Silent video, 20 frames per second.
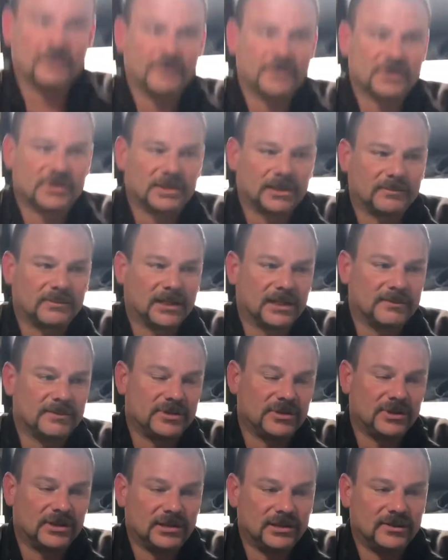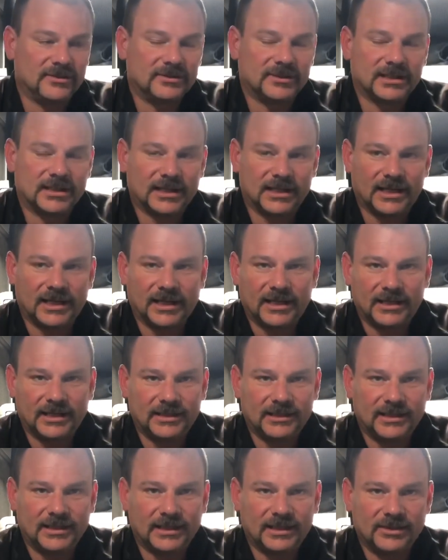which sometimes you can use in
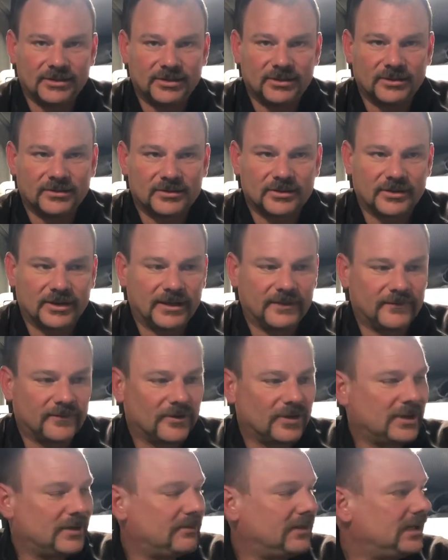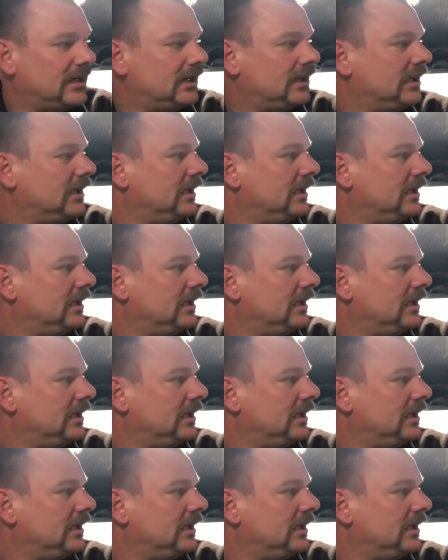the engine, straight 40 weight.